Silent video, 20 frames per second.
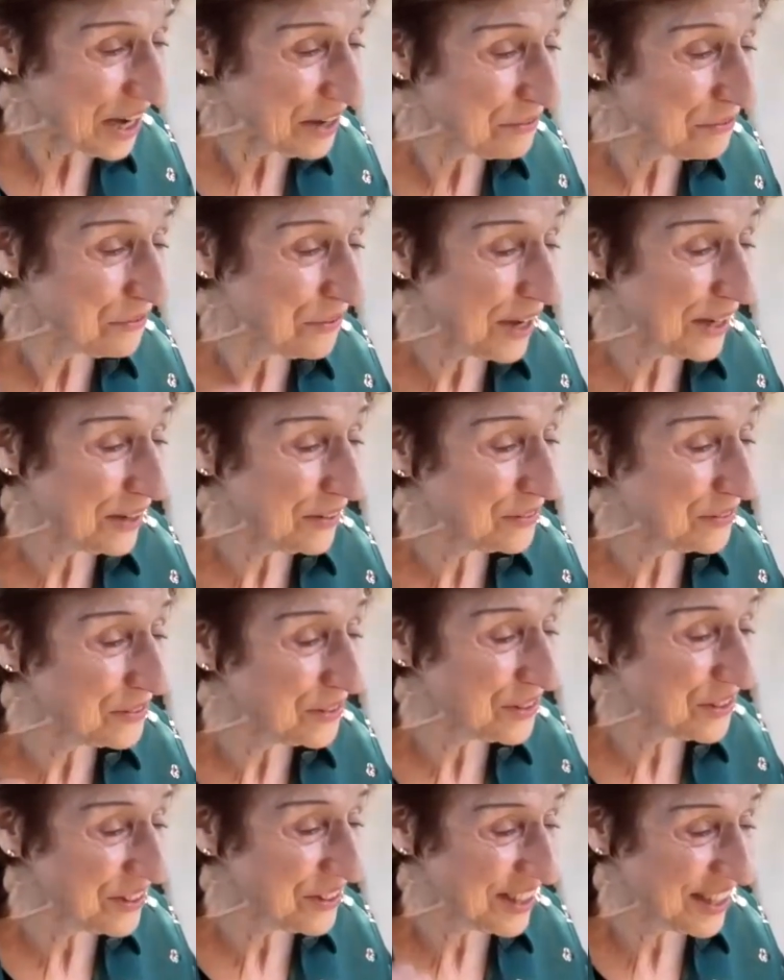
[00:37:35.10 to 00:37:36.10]

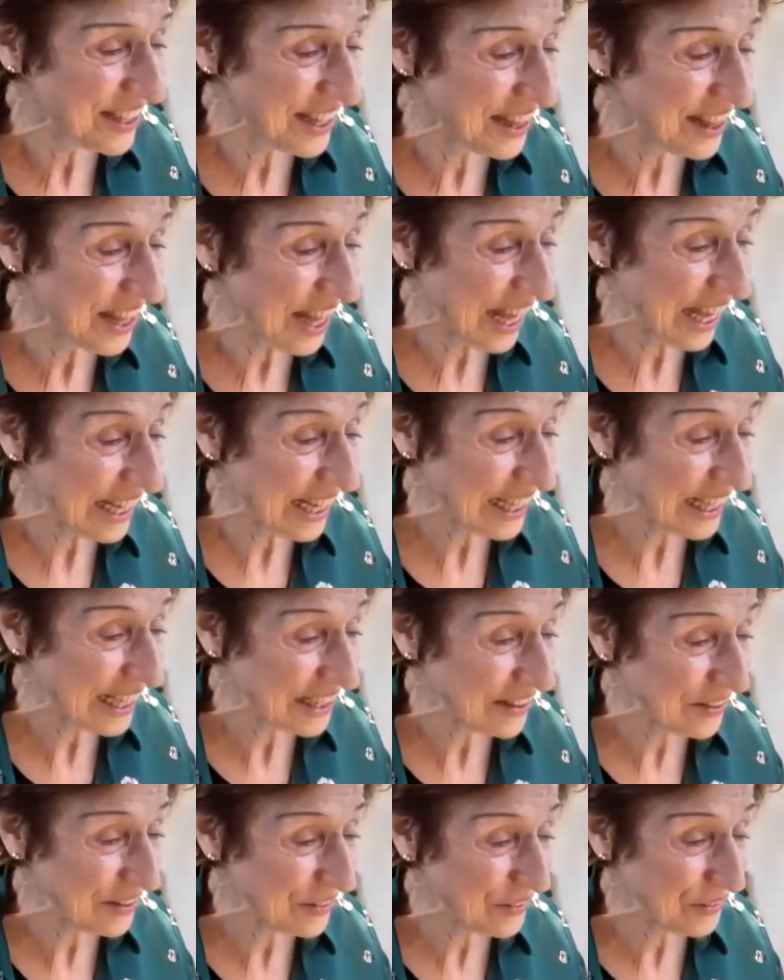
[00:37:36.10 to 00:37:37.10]
found that
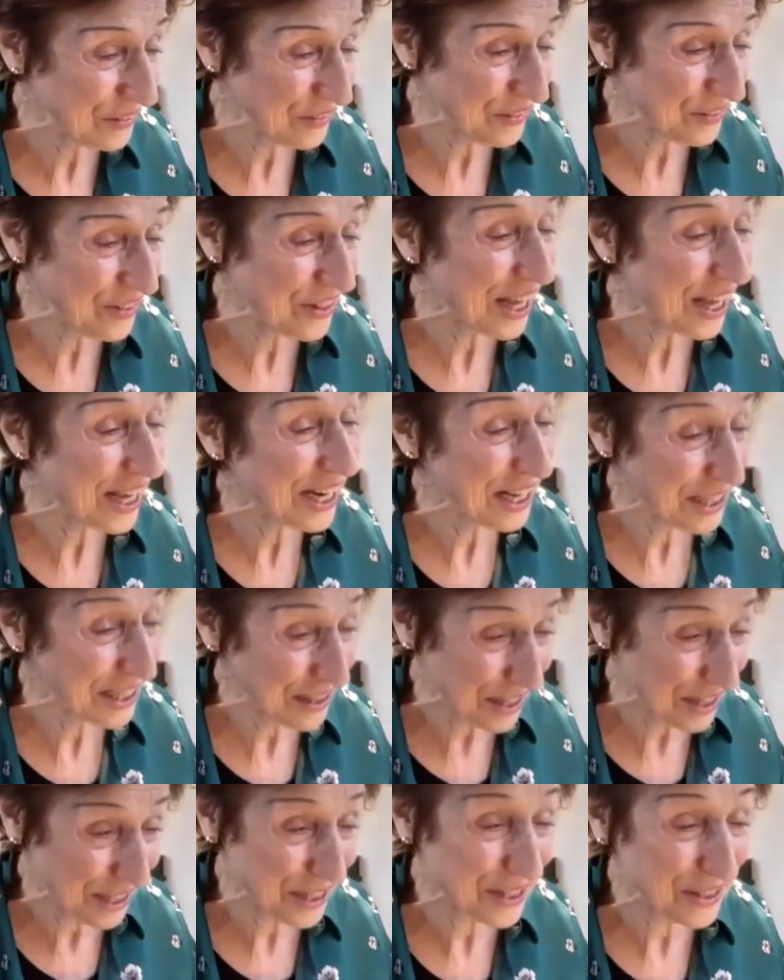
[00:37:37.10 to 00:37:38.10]
I
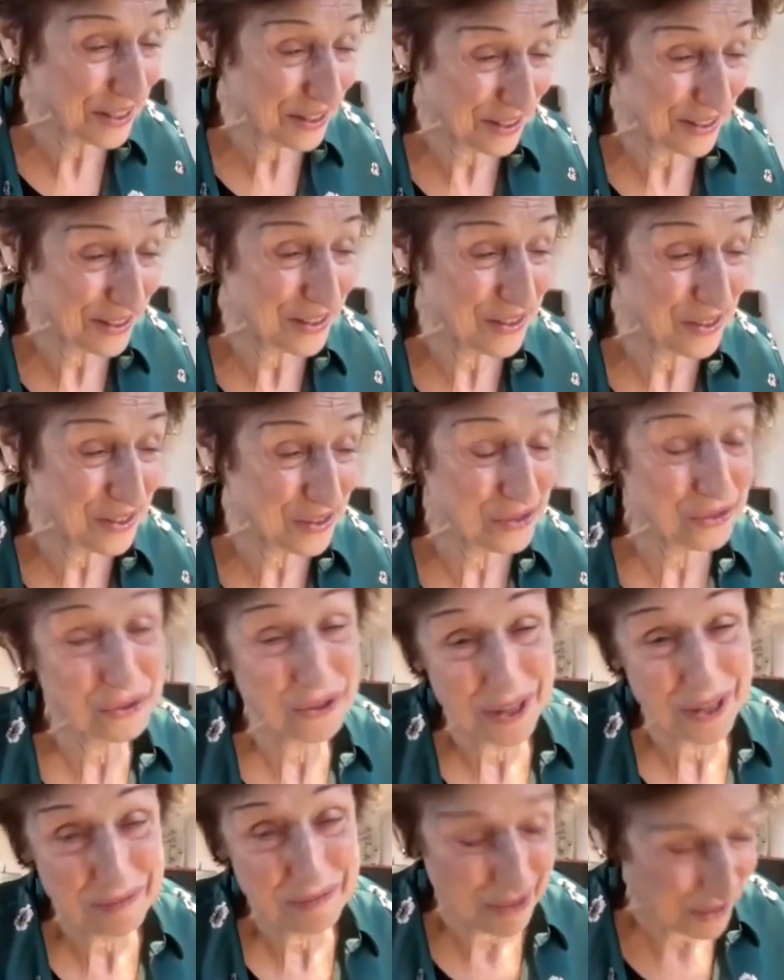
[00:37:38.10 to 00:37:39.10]
like
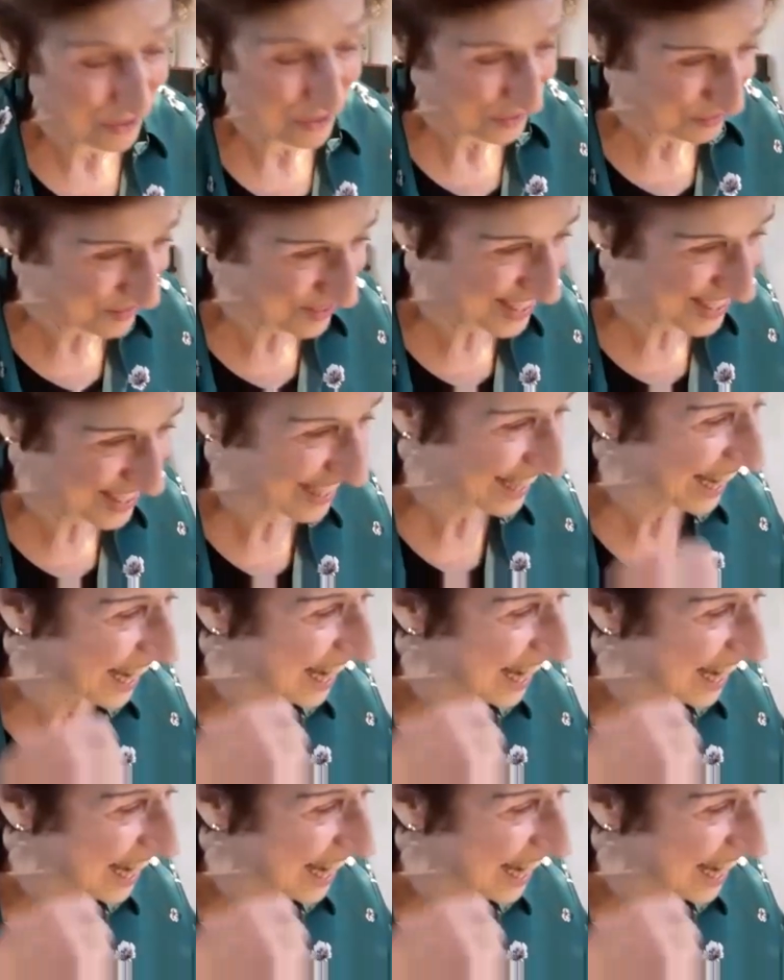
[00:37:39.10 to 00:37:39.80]
story poems.